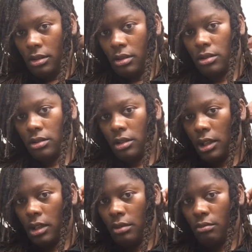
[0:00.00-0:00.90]
And just
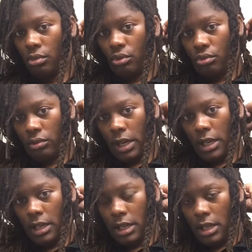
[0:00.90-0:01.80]
keep
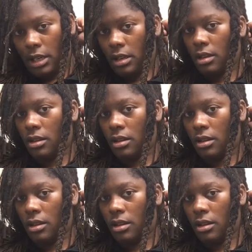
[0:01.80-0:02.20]
braiding.